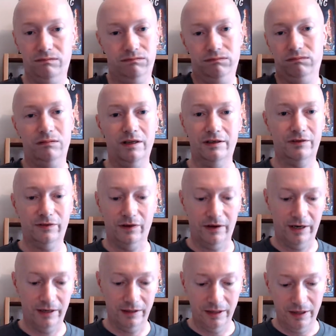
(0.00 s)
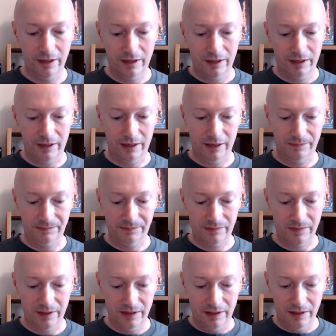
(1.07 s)
it's fine.
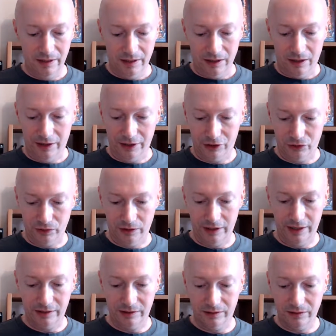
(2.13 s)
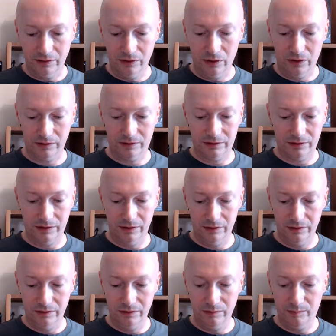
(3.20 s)
I tried not
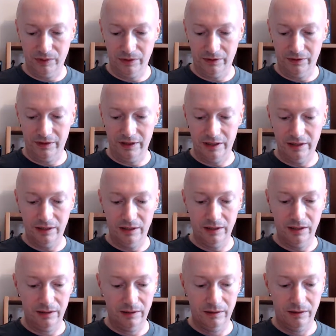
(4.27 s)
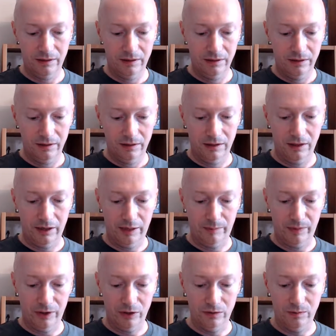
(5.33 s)
to put the light
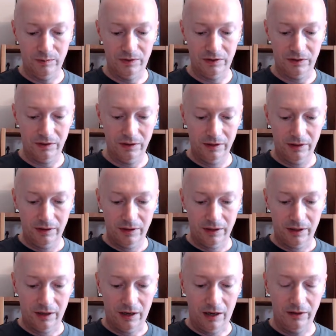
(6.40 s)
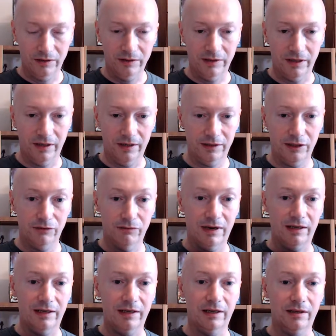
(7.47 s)
bulbs
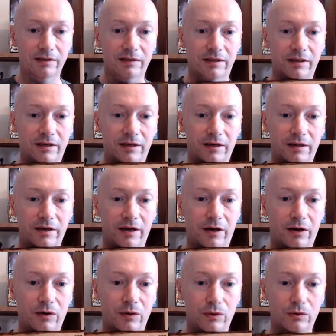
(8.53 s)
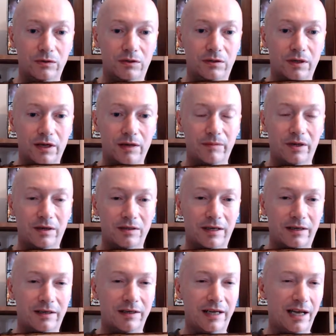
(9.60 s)
directly under the holes, because
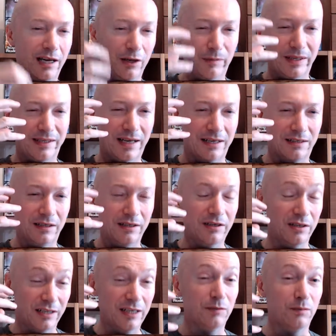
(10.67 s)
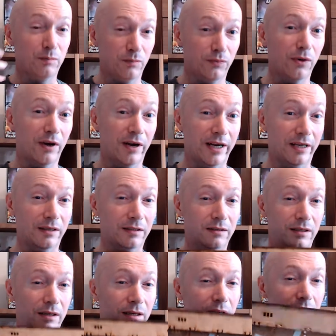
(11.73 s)
that can get a little bit dazzling, because it's bright.
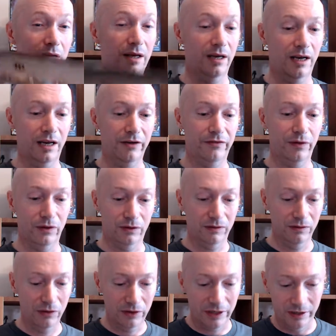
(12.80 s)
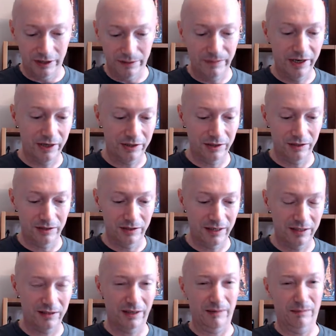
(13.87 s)
Yeah, and if you're looking at your miniatures and
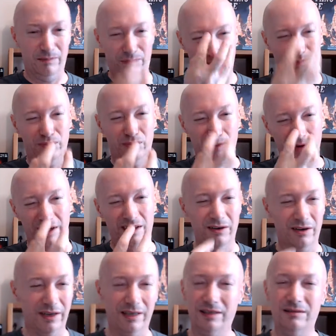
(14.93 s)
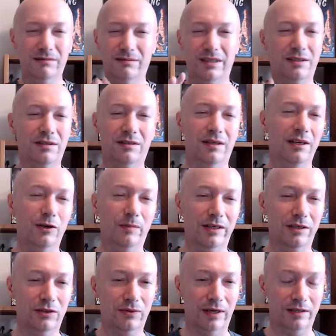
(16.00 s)
there's like bright light, it's a little bit
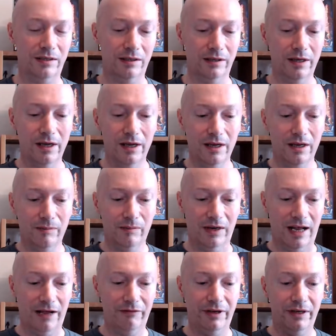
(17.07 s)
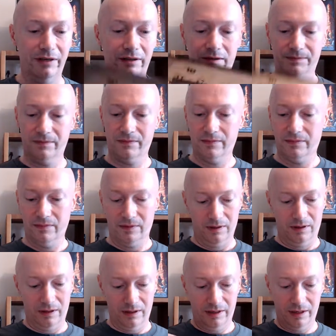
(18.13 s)
distracting. But having
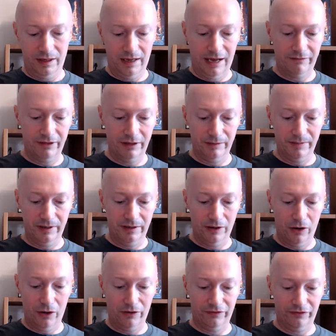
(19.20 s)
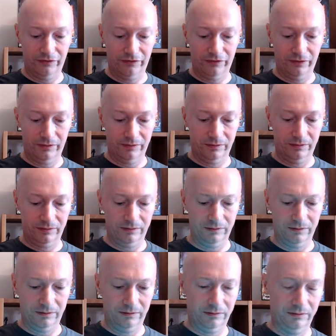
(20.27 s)
them off
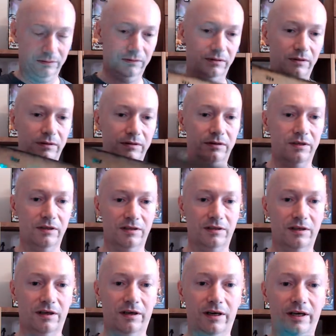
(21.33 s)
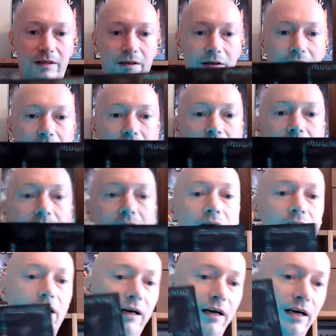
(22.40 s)
to the side,
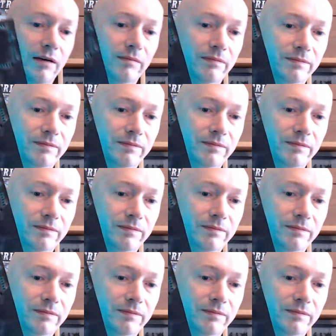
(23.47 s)
and